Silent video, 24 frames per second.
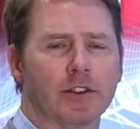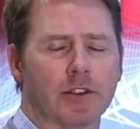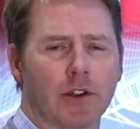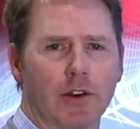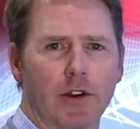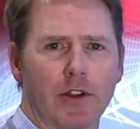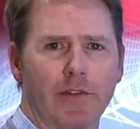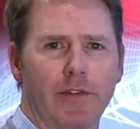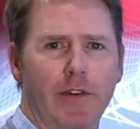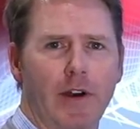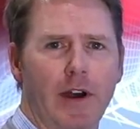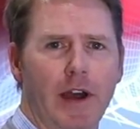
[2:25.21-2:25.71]

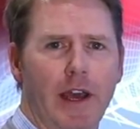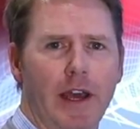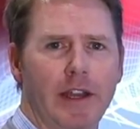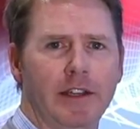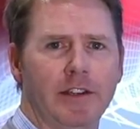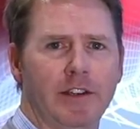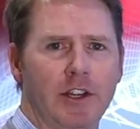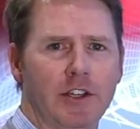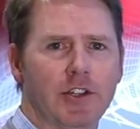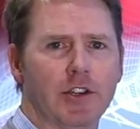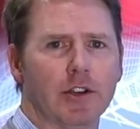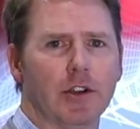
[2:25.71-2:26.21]

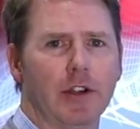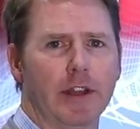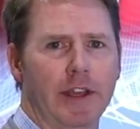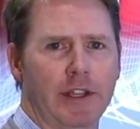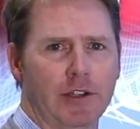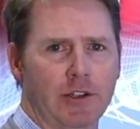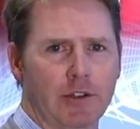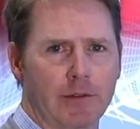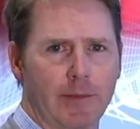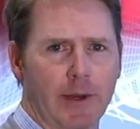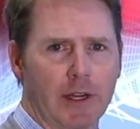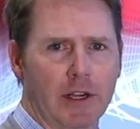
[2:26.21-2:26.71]
certified digital
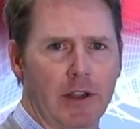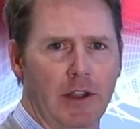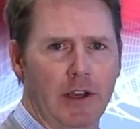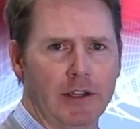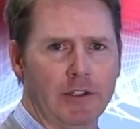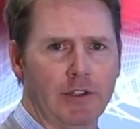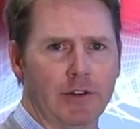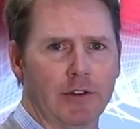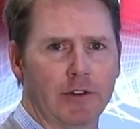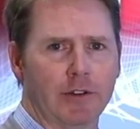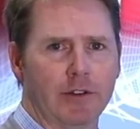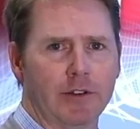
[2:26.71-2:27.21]
instrument
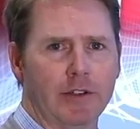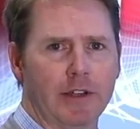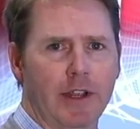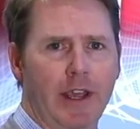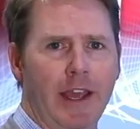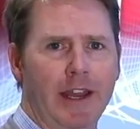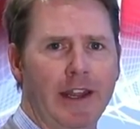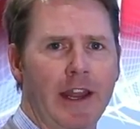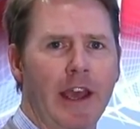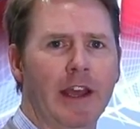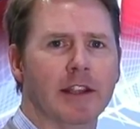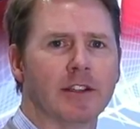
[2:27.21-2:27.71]
clusters
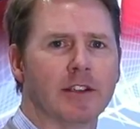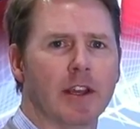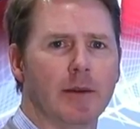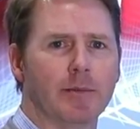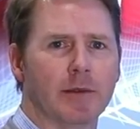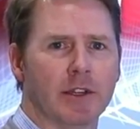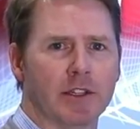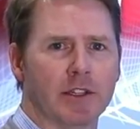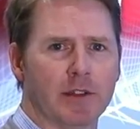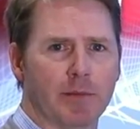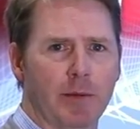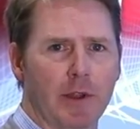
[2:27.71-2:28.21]
and
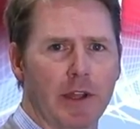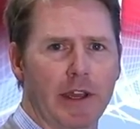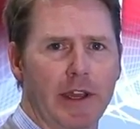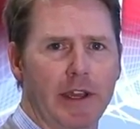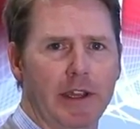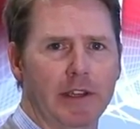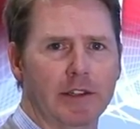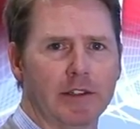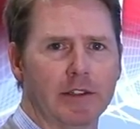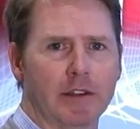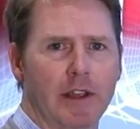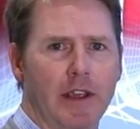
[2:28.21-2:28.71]
heads-up
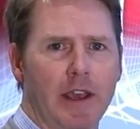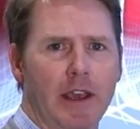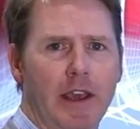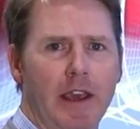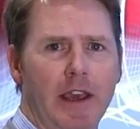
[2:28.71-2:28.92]
displays